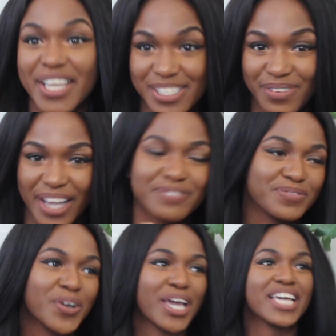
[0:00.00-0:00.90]
it's fine.
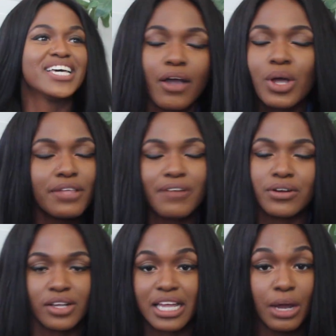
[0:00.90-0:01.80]
Okay. I quickly
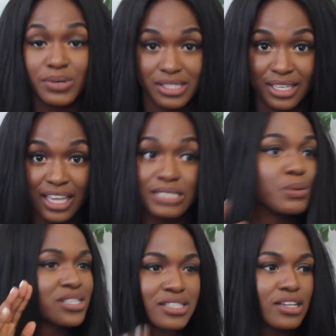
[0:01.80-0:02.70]
found out that that wasn't the case,
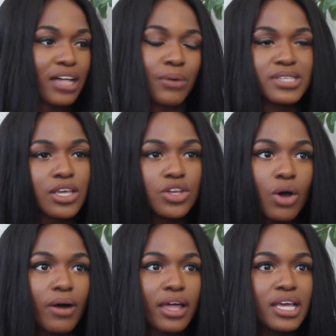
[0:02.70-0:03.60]
but still I was like, you
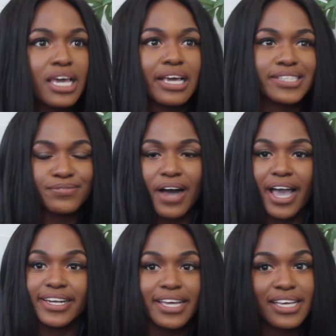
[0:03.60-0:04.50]
know what? It's
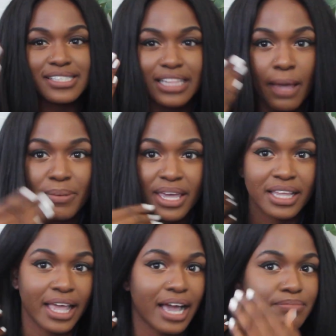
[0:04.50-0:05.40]
fine. It's not that
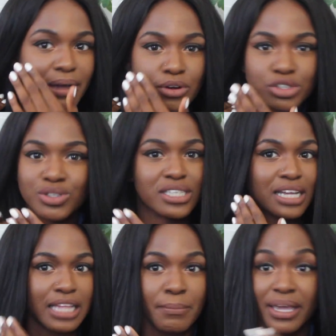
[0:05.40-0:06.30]
big. Like, my nose ring is
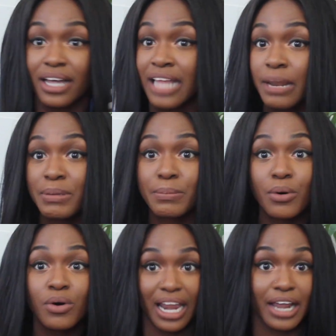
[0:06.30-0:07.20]
not that big. A lot of
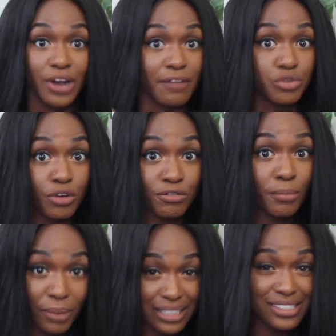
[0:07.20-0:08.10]
people that I've known
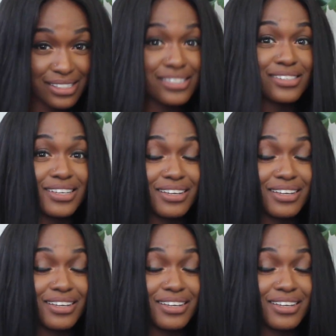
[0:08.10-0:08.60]
for months